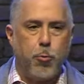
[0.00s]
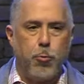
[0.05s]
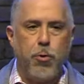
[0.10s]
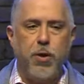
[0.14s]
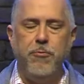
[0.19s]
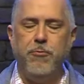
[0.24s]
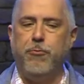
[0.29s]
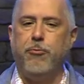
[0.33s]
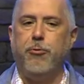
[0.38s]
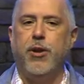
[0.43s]

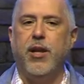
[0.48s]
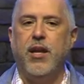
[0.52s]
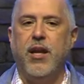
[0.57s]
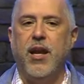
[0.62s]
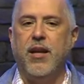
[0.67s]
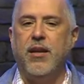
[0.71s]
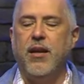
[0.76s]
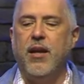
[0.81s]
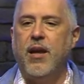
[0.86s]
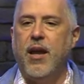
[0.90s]
Winfrey,
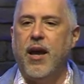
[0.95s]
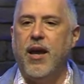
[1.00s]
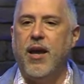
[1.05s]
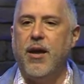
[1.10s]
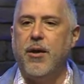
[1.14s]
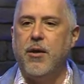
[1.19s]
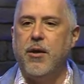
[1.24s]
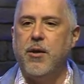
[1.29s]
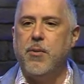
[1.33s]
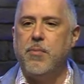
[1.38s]
and
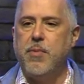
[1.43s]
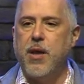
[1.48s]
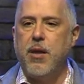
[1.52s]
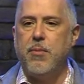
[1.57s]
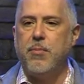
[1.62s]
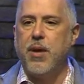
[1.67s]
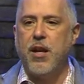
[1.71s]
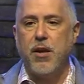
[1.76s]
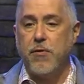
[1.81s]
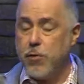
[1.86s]
uh,
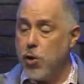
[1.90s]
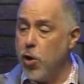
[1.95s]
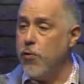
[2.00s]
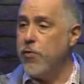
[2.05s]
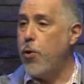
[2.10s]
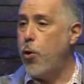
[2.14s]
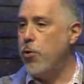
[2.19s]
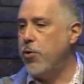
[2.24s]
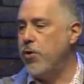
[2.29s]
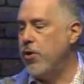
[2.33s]
many of you
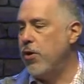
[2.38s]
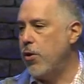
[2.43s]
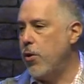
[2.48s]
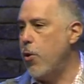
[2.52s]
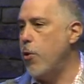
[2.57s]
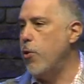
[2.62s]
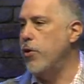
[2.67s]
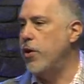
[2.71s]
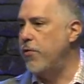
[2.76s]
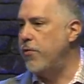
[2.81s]
have
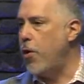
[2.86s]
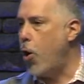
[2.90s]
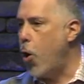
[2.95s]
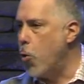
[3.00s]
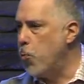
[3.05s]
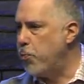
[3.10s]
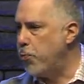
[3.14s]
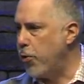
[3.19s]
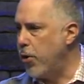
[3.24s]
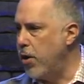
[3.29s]
heard of
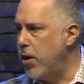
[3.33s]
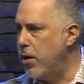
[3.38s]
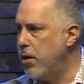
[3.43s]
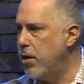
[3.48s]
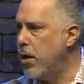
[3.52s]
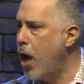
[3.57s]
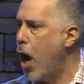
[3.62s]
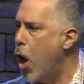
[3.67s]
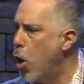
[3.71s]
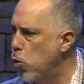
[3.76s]
Oprah.
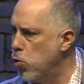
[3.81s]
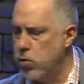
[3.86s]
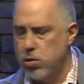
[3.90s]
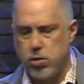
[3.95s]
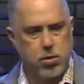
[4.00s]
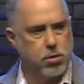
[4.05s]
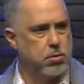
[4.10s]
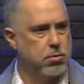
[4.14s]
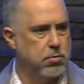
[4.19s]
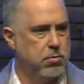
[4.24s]

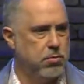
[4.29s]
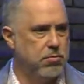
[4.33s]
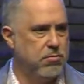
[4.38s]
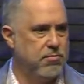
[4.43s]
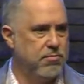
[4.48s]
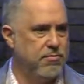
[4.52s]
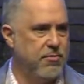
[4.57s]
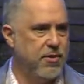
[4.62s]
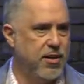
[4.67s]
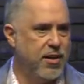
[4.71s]
Oh,
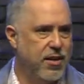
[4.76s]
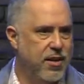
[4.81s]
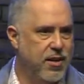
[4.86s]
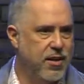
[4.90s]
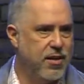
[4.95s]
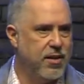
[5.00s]
right?